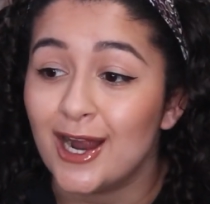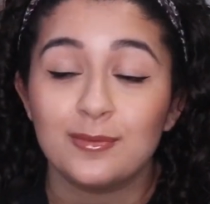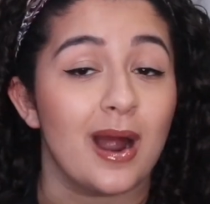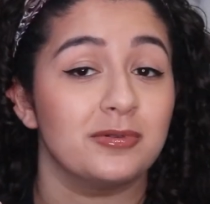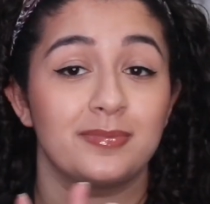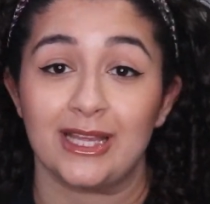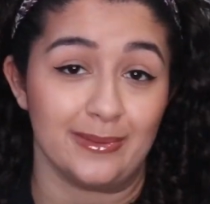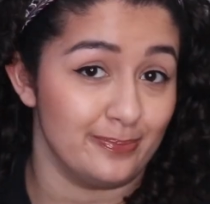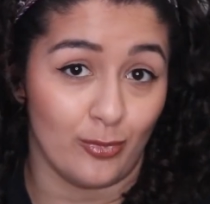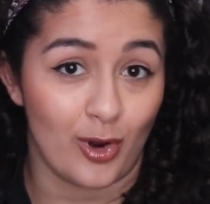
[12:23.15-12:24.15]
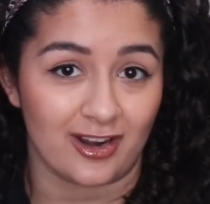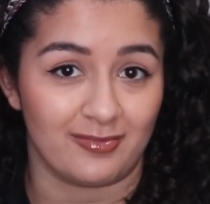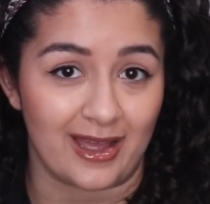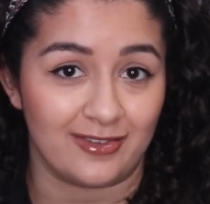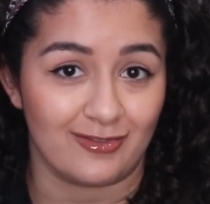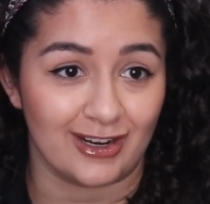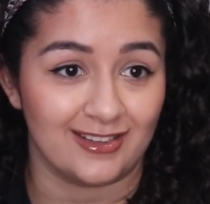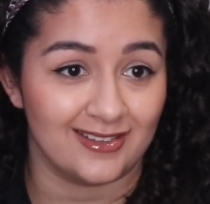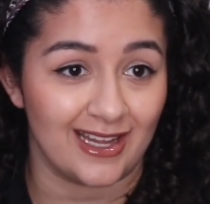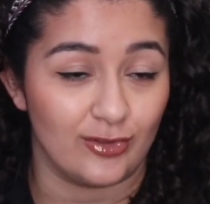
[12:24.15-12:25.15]
Probably one of my
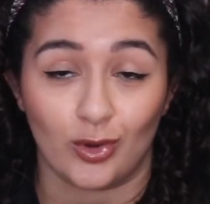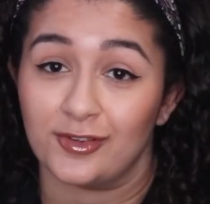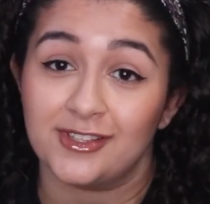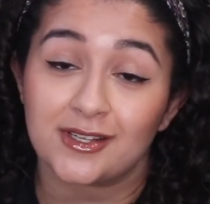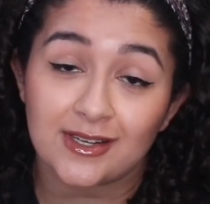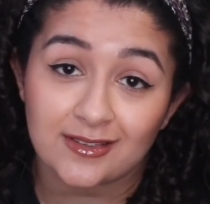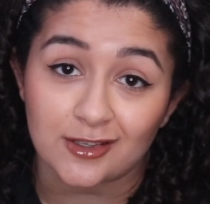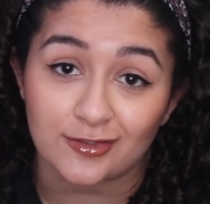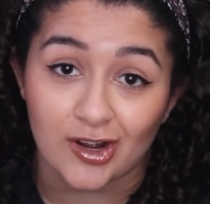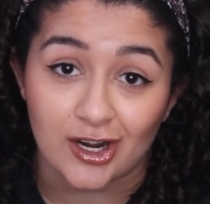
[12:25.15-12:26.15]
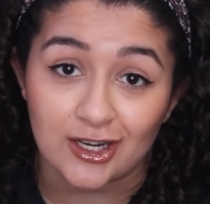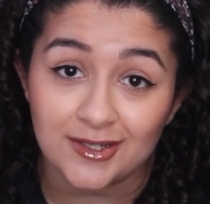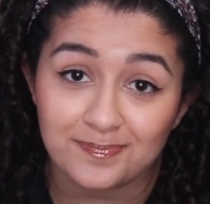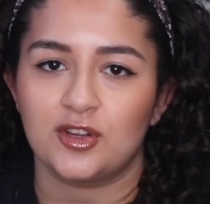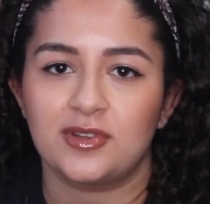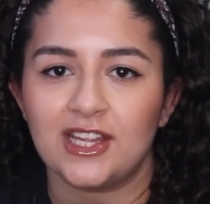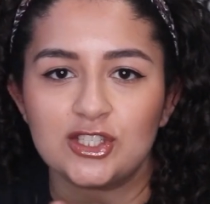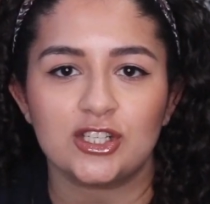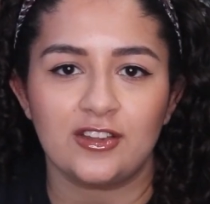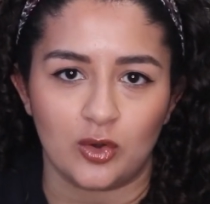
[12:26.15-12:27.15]
favorites in the whole series so far. So
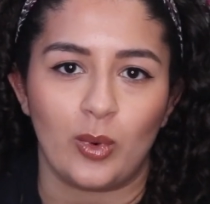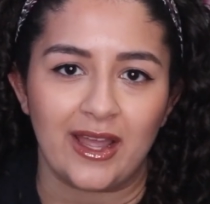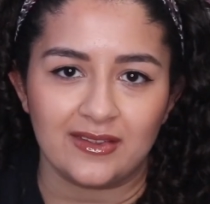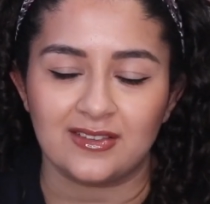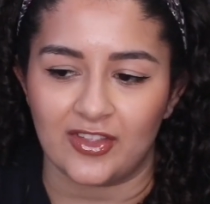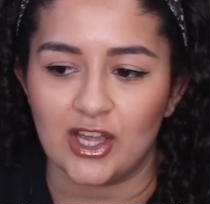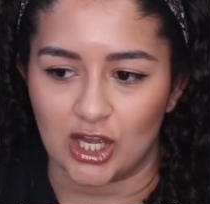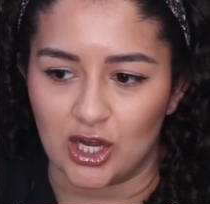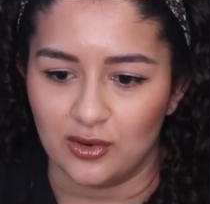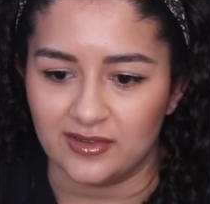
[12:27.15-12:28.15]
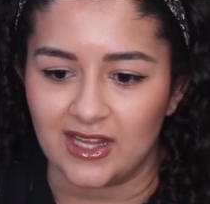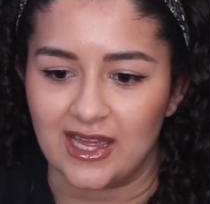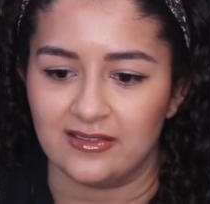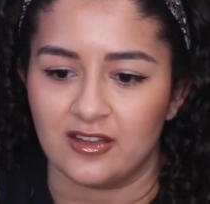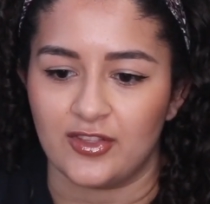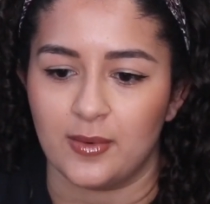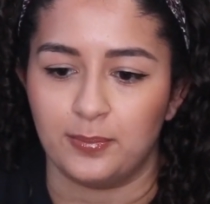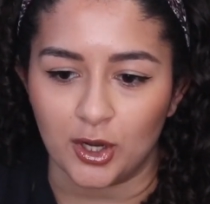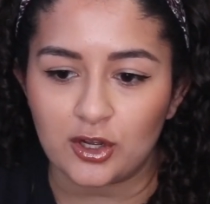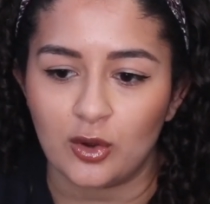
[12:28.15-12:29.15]
essentially the way this thing goes is the
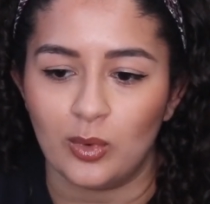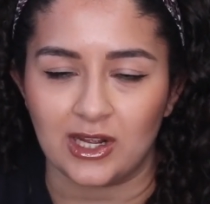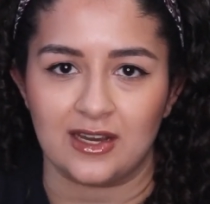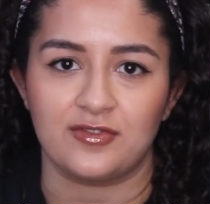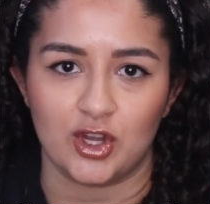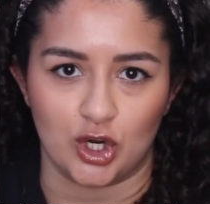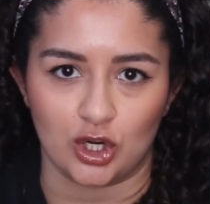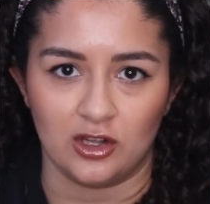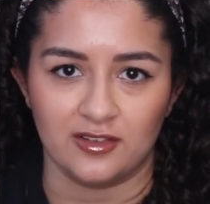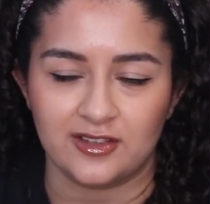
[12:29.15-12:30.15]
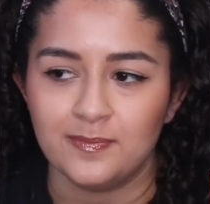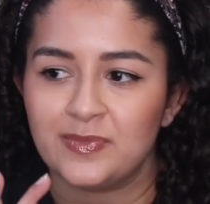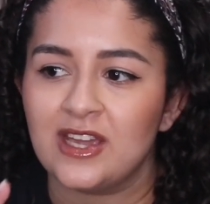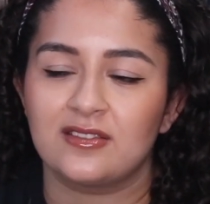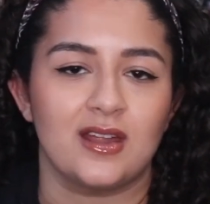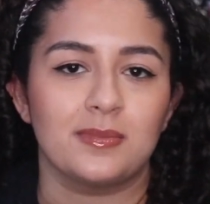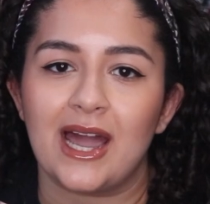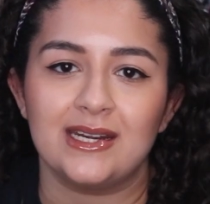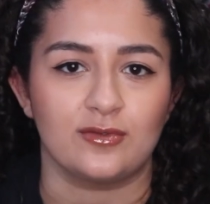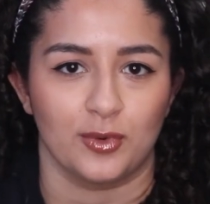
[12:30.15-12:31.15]
book will give the girls some
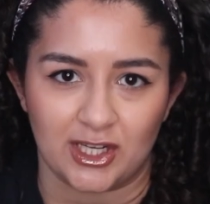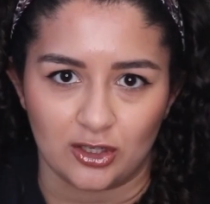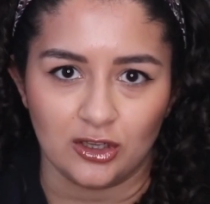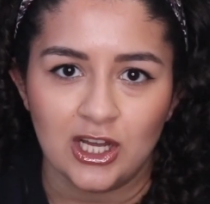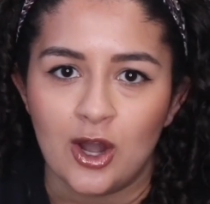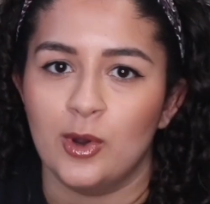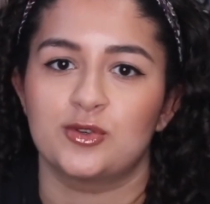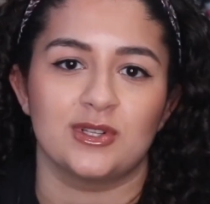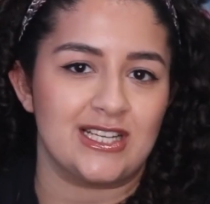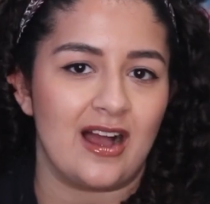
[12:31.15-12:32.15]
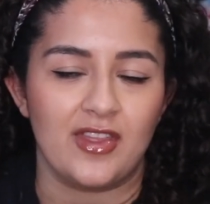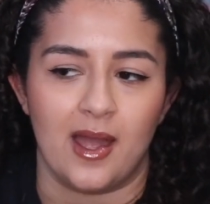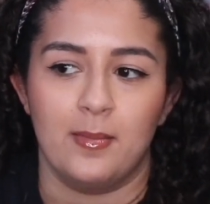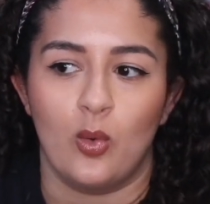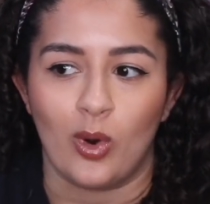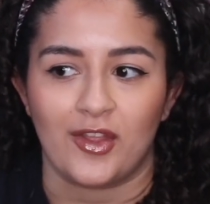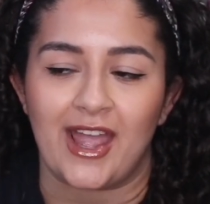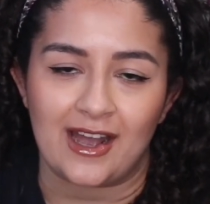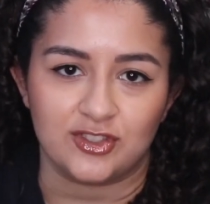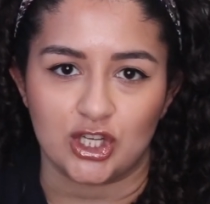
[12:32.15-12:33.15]
kind of riddle, which will tell them where they
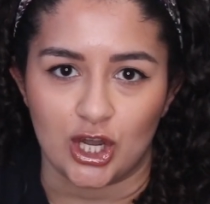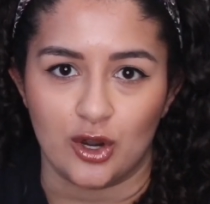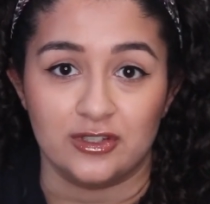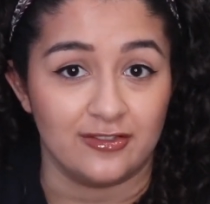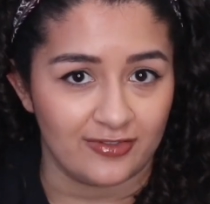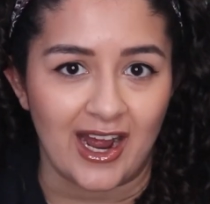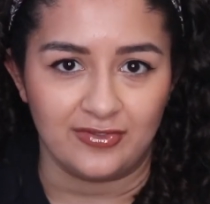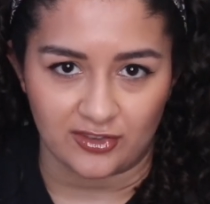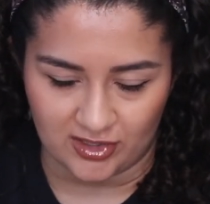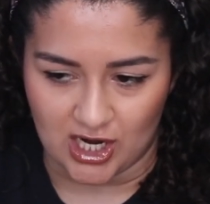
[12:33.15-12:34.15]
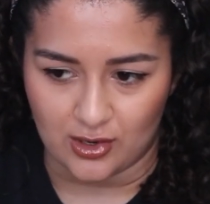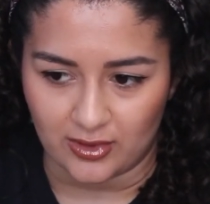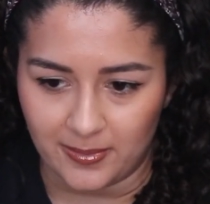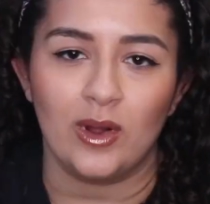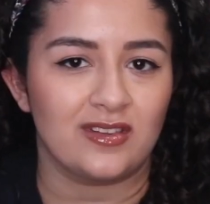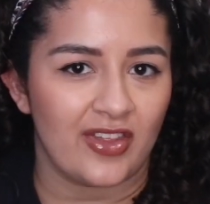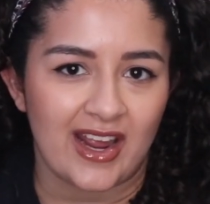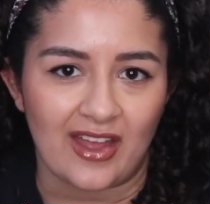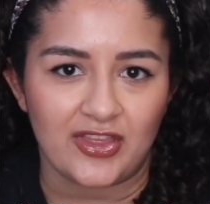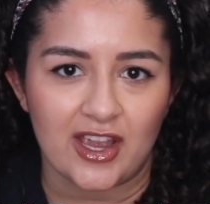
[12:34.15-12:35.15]
have to go to find the stone. Once they
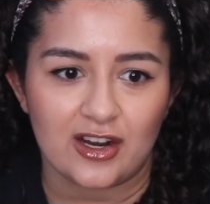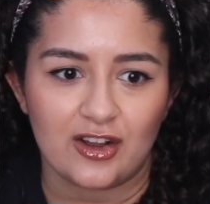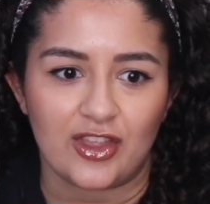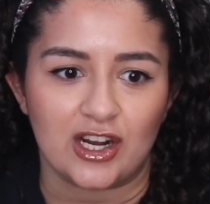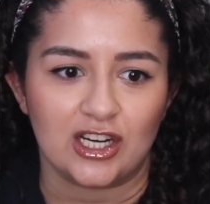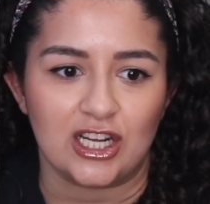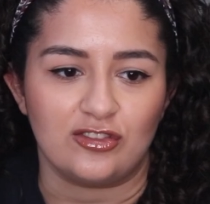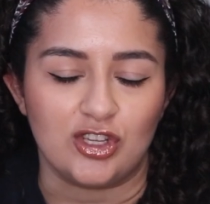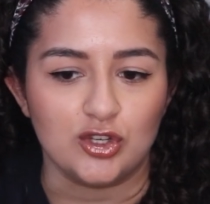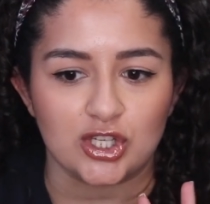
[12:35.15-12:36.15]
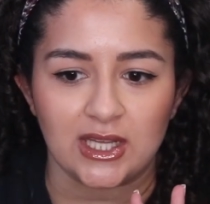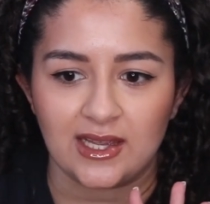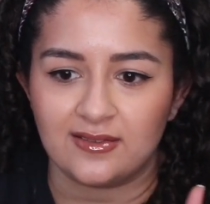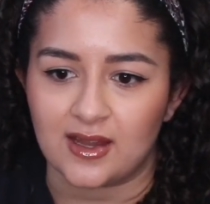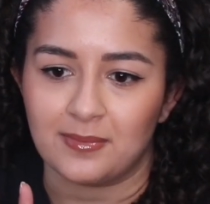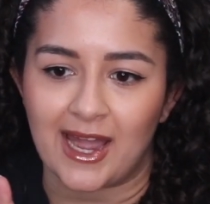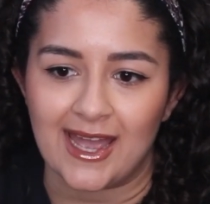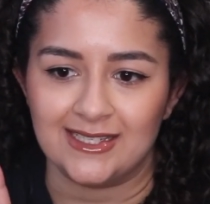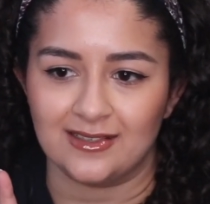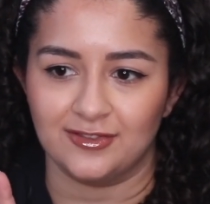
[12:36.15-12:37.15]
get there, there is usually some
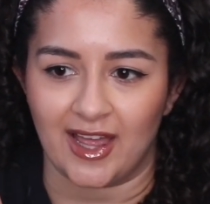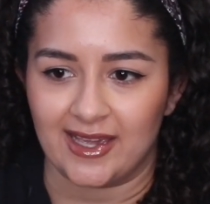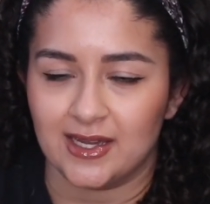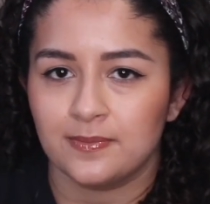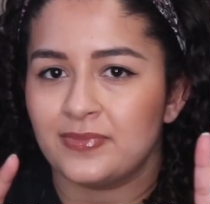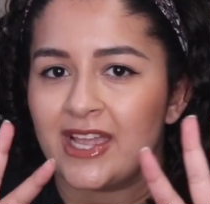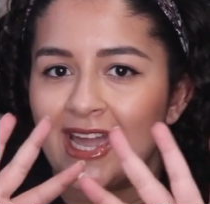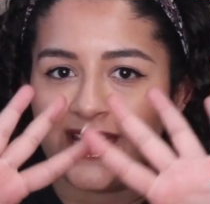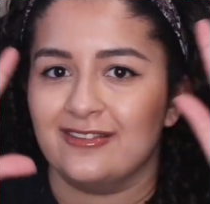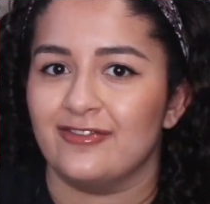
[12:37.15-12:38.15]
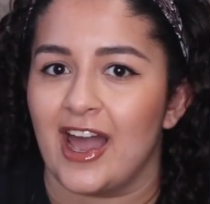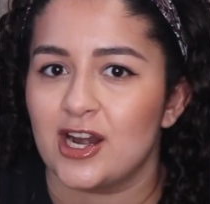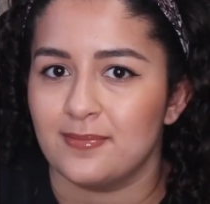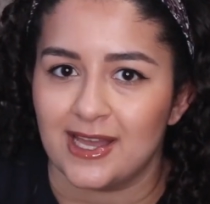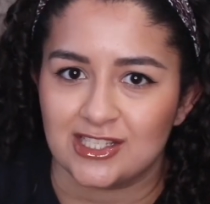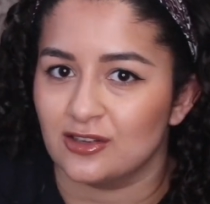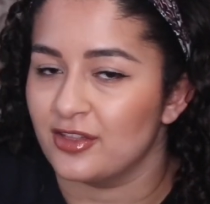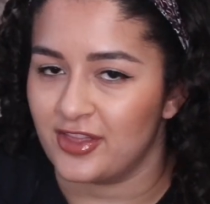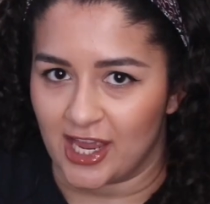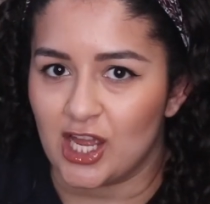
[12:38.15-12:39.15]
kind of like environmental
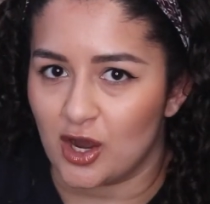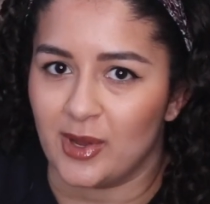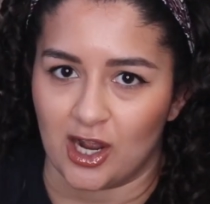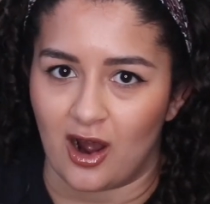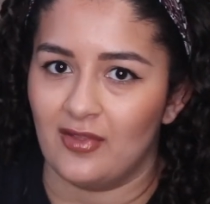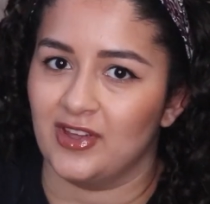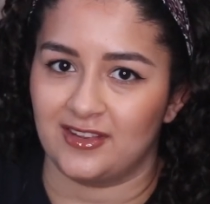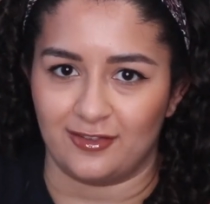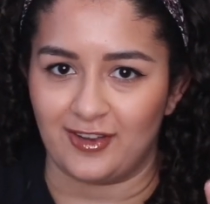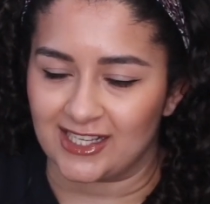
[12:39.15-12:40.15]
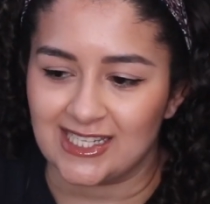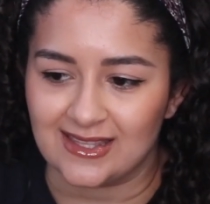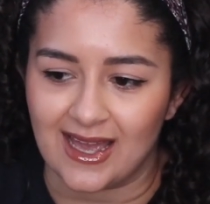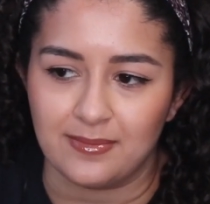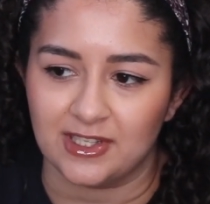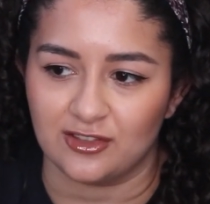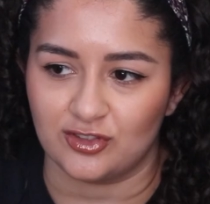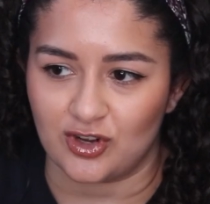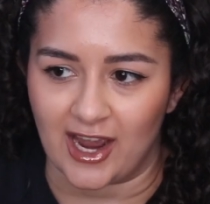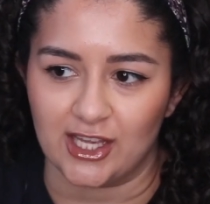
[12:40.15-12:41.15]
thing going on that's affecting them, that is
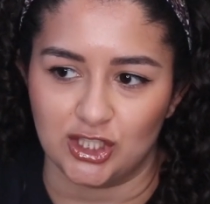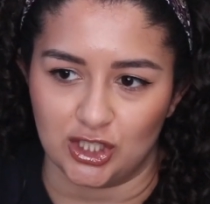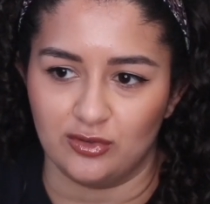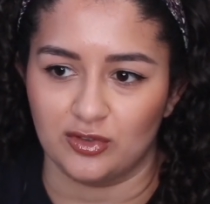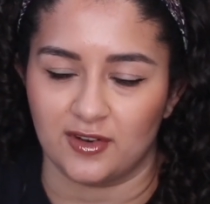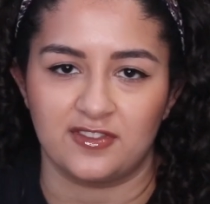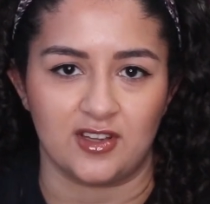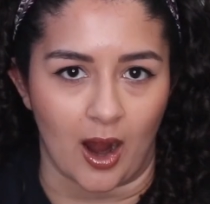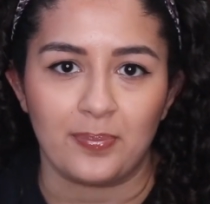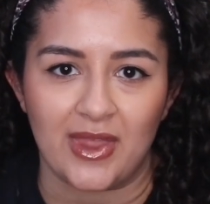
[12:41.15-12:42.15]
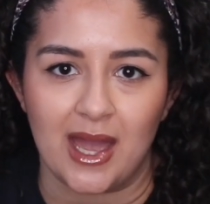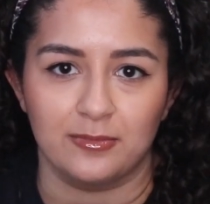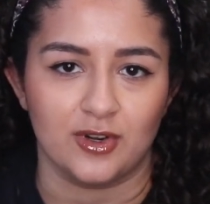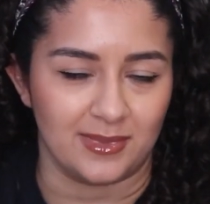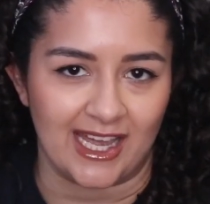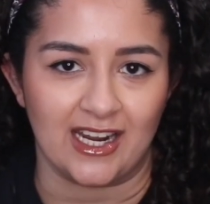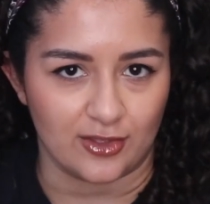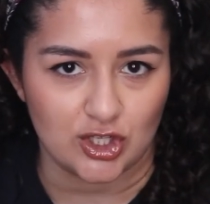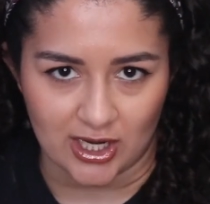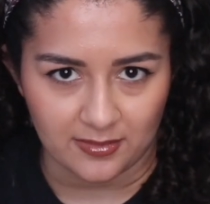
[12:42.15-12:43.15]
trying to sort of stop them from getting
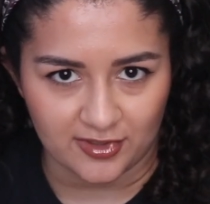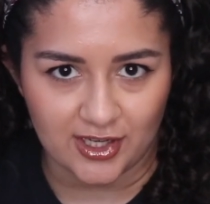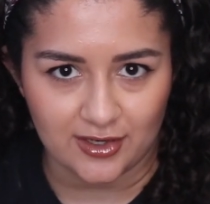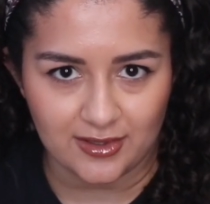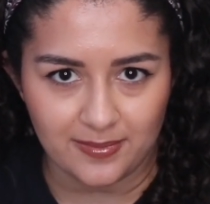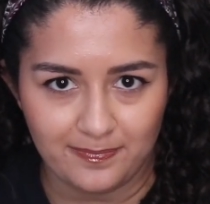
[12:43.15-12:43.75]
the gemstone.